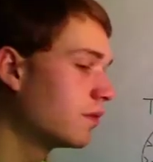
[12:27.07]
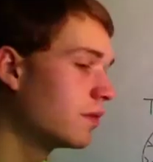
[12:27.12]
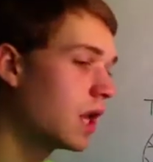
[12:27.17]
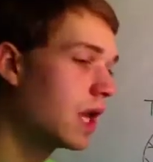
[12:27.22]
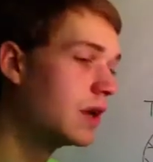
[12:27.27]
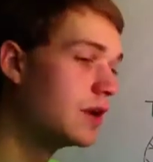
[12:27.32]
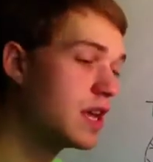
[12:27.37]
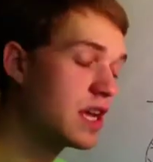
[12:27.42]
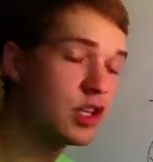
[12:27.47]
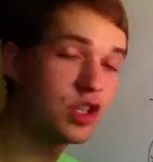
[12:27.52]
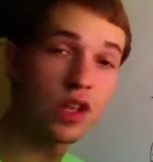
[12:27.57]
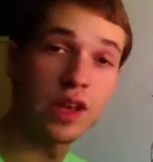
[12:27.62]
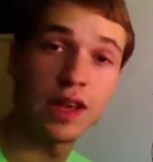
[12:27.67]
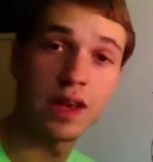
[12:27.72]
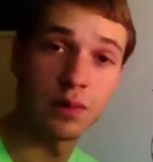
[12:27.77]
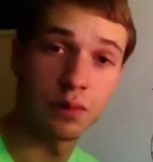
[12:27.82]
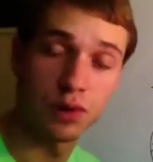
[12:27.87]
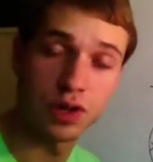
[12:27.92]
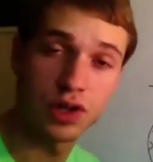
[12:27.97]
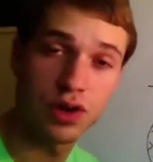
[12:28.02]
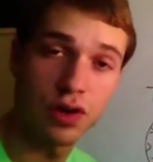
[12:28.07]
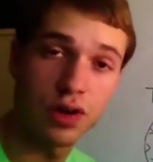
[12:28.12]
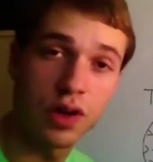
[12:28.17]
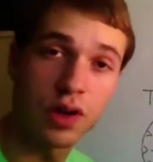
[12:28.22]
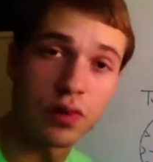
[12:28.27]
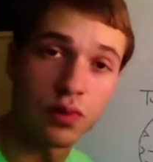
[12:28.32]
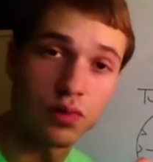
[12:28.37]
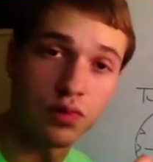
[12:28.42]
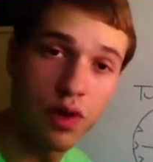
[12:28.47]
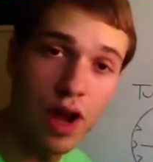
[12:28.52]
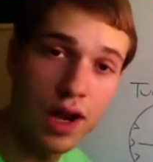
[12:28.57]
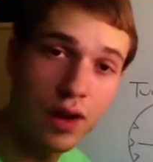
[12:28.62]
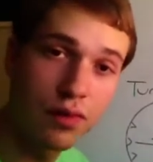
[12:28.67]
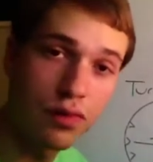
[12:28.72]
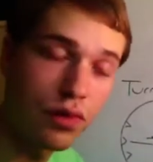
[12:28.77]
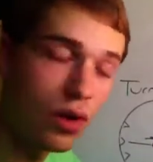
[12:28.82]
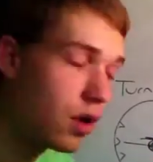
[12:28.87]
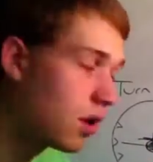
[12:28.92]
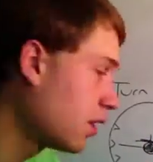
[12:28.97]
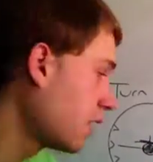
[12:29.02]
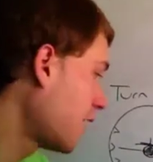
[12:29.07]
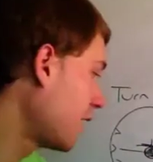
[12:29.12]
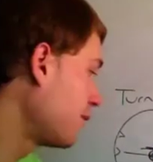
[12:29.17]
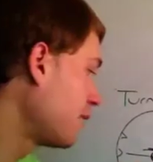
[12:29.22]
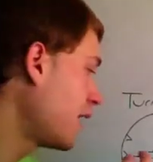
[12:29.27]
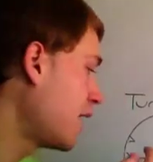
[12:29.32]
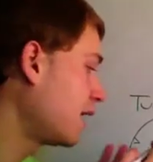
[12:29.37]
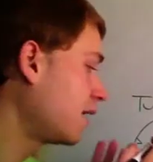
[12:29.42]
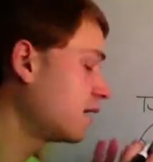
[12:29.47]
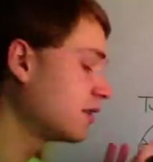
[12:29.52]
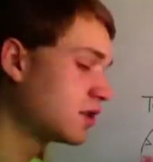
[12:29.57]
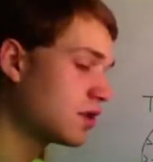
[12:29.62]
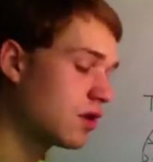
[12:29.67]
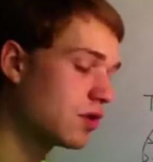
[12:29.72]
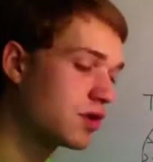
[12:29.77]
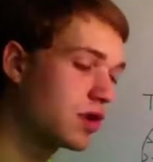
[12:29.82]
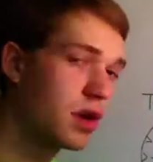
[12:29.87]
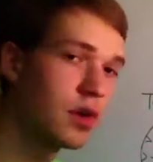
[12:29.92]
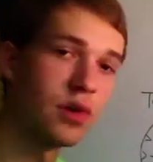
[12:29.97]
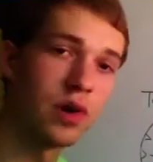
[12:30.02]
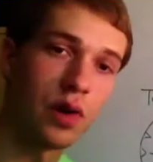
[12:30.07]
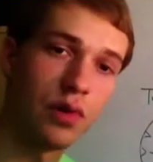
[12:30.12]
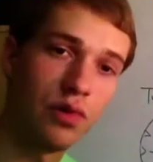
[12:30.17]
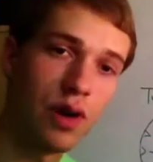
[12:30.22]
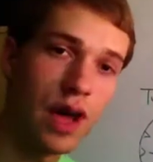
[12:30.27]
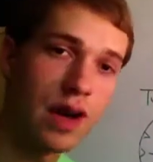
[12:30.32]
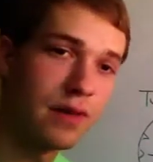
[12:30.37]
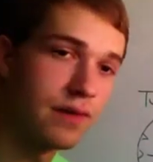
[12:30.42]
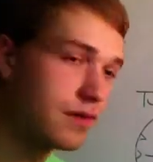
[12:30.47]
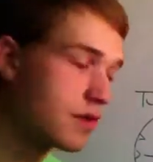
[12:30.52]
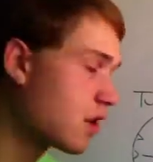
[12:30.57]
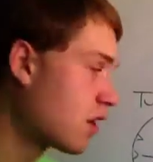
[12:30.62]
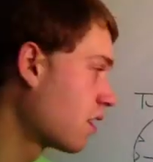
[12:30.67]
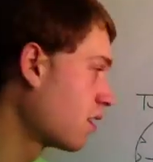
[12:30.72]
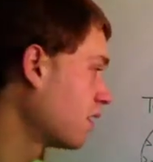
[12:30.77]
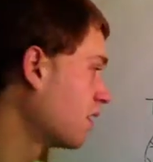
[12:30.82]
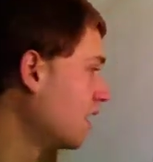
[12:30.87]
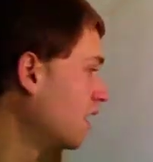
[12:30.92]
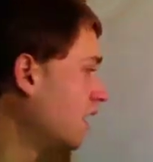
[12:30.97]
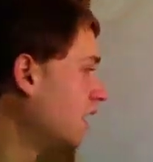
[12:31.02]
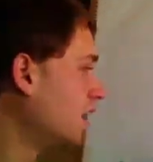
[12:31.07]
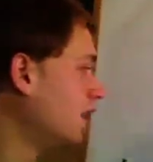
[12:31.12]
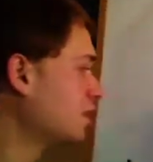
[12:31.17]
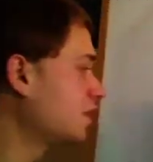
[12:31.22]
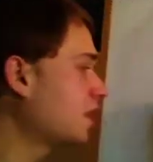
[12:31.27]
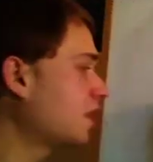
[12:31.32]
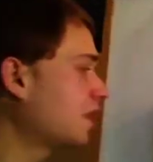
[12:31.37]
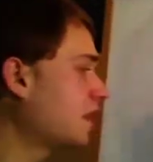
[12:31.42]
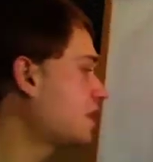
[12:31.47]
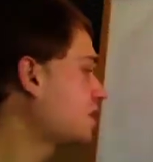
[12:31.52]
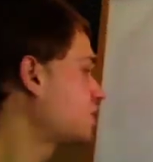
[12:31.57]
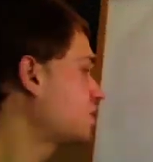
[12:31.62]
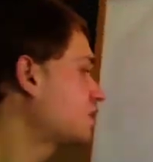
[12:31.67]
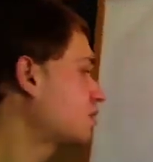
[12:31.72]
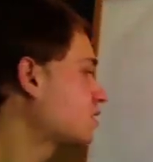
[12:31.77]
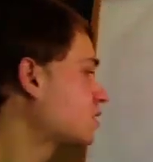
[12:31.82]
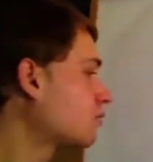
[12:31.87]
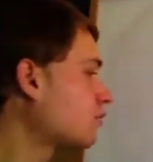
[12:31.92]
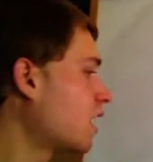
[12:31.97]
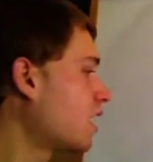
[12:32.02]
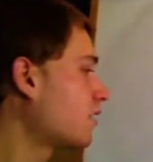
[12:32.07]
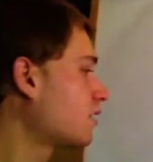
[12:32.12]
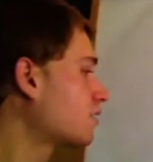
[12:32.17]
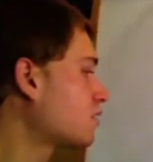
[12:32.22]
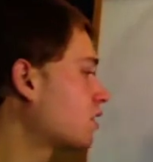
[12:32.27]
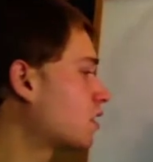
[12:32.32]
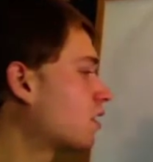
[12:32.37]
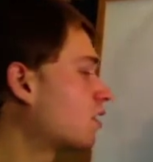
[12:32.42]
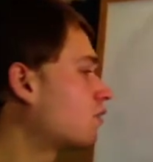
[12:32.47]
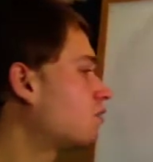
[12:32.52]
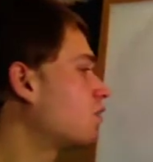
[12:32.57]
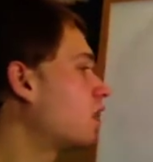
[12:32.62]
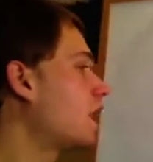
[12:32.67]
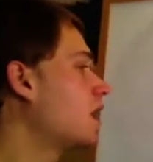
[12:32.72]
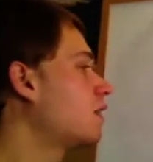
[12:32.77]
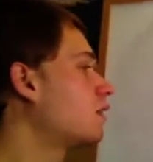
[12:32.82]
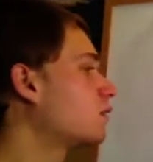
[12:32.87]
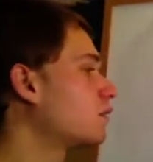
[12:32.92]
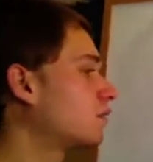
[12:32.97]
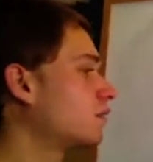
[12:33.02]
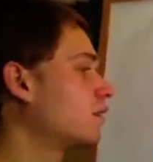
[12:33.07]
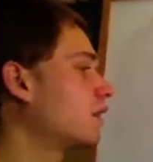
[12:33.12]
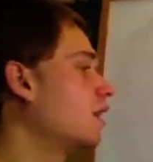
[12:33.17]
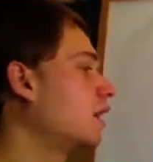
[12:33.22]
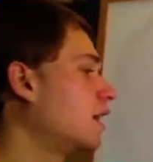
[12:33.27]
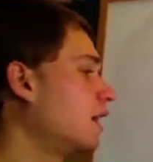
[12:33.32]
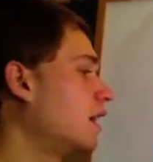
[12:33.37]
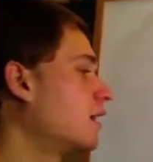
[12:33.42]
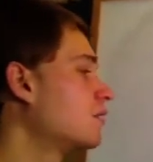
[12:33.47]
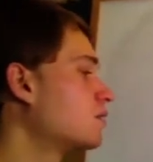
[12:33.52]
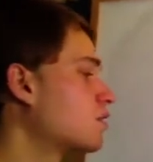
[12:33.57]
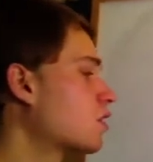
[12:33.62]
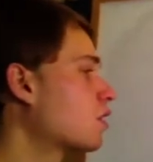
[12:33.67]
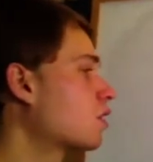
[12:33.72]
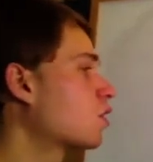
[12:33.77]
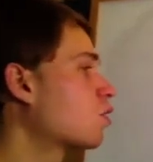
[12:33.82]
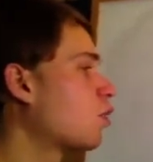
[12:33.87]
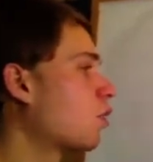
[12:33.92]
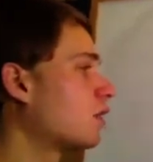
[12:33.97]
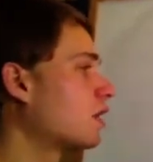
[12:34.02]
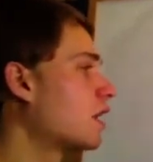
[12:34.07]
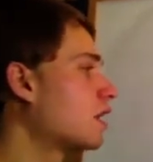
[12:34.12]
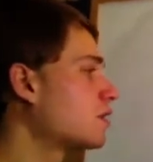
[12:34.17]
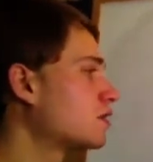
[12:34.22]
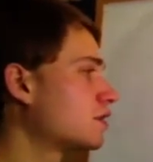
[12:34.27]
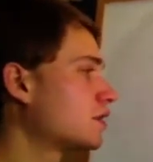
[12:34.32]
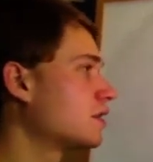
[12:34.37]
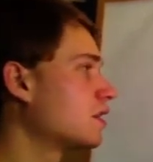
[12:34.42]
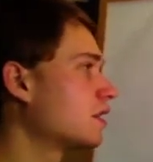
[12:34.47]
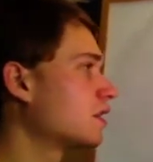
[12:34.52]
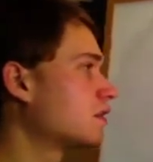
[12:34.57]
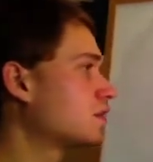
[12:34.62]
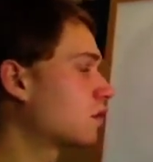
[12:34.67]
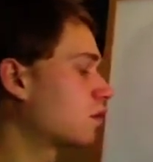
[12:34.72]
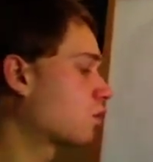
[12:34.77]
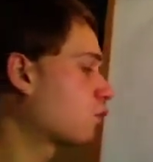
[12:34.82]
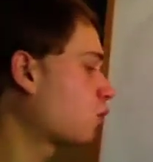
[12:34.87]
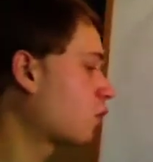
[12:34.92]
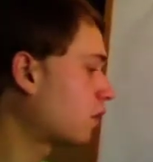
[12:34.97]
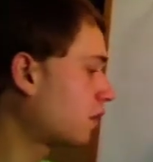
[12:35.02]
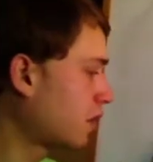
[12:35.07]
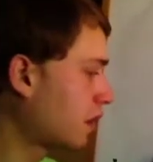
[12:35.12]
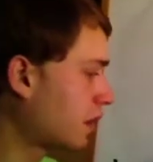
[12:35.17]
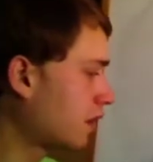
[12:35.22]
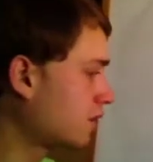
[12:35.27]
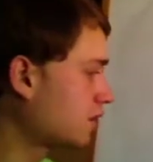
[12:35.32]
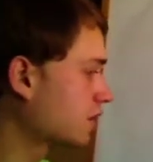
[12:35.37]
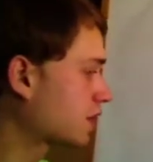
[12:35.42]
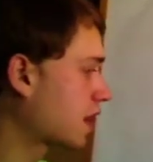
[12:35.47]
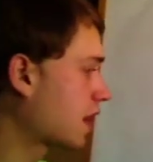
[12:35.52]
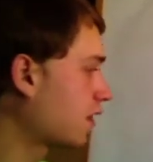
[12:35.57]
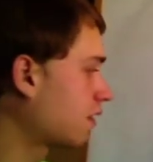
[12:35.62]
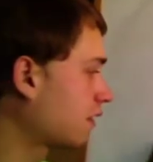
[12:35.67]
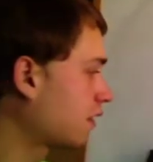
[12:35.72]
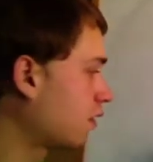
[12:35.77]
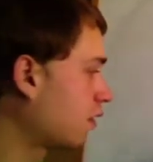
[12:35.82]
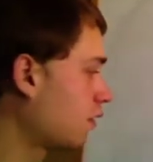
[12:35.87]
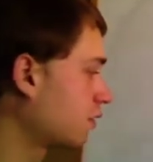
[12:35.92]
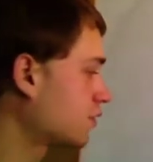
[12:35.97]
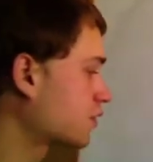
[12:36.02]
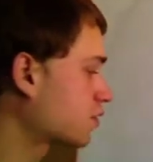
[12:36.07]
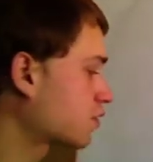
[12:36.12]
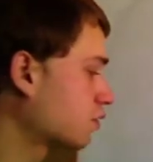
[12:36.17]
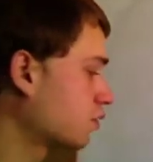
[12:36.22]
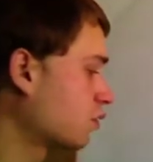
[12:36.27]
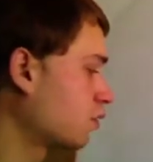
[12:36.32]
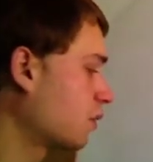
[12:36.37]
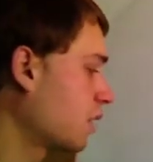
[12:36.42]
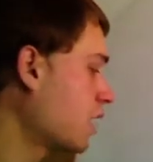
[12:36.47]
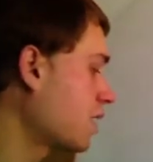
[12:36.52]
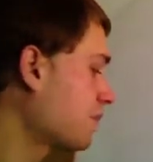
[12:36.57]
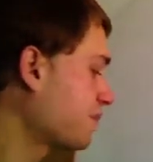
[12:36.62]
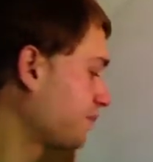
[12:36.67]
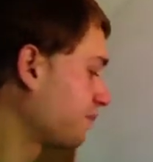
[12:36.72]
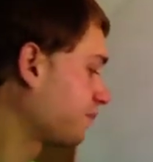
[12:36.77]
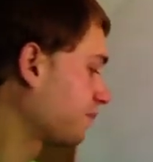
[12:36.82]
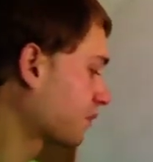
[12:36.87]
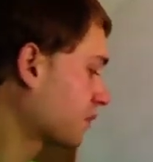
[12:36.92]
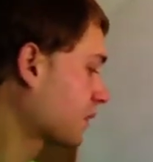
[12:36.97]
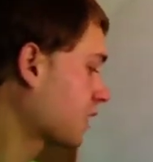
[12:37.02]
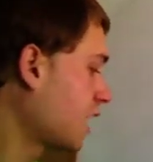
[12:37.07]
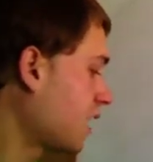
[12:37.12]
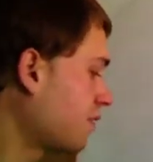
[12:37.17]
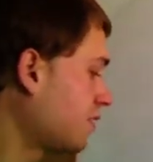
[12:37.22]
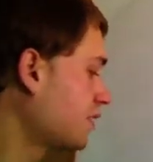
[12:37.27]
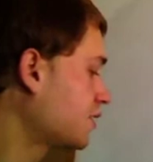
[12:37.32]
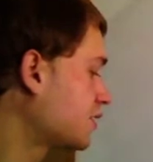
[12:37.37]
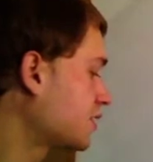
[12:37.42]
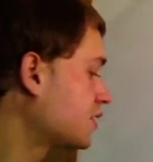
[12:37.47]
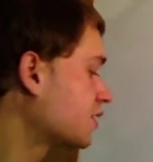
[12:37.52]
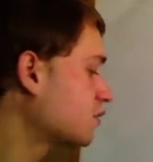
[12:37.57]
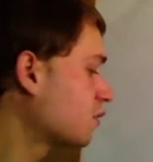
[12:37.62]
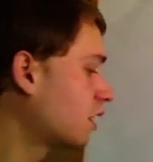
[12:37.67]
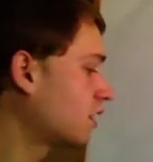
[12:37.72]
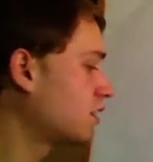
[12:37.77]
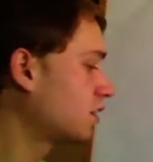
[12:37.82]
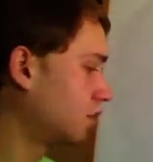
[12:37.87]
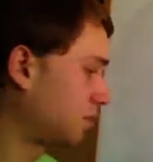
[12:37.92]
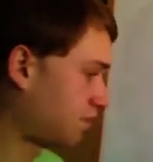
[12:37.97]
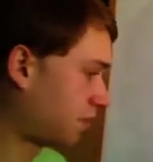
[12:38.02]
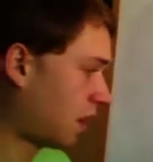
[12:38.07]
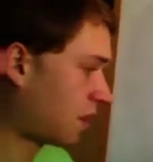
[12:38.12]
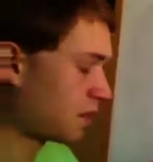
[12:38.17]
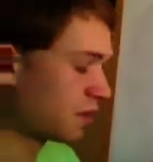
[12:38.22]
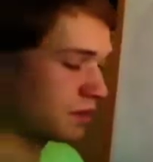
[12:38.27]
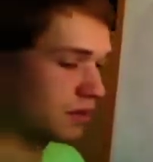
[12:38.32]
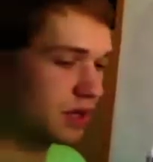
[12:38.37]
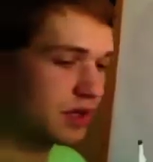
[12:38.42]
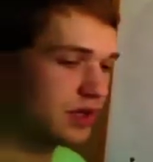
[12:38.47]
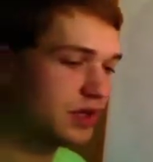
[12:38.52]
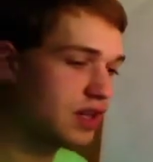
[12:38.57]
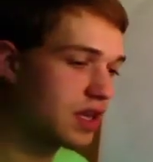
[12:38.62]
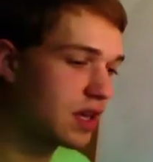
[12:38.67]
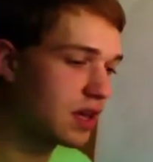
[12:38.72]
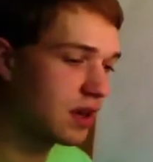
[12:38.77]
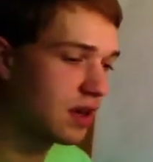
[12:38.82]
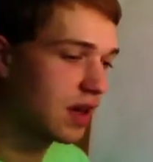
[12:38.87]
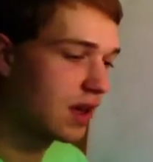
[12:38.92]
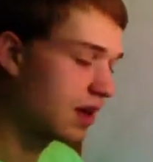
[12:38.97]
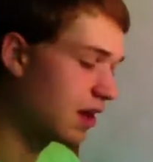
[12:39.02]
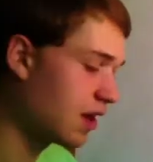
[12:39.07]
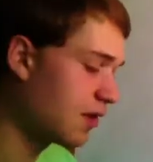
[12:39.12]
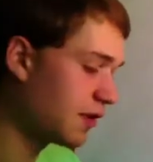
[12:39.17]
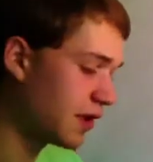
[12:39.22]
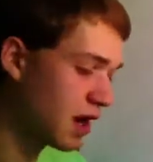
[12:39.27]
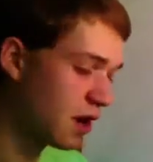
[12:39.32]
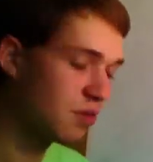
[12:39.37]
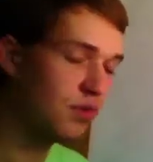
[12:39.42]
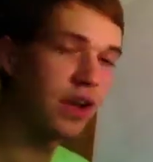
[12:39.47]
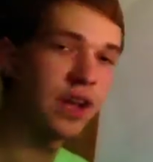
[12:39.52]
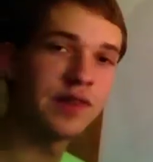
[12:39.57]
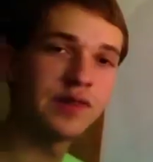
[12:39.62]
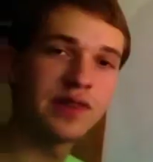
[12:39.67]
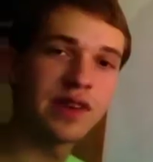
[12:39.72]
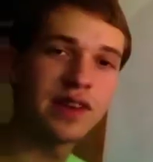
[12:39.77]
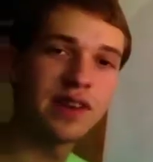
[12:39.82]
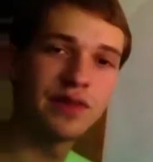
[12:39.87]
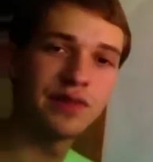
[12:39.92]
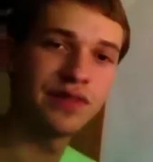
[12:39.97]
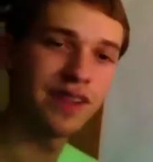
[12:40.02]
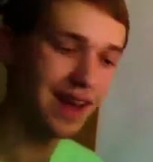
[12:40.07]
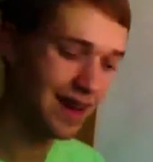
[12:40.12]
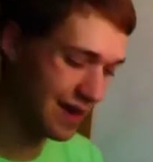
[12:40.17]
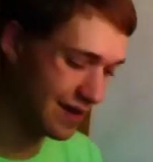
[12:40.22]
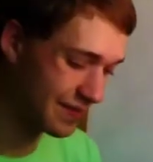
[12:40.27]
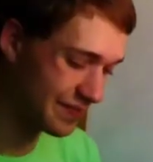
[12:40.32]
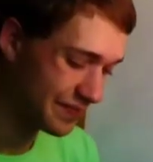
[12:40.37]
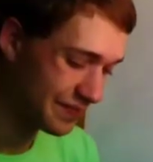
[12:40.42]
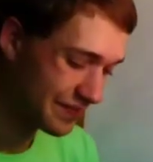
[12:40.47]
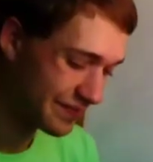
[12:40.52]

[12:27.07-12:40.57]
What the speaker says: initially it would show you your rate of roll, and then it shows you your rate of turn. So that's just the rate of turn, and turn coordinators. The turn coordinator is kind of the old school way, and this is what you'll probably see in the airplanes that you fly.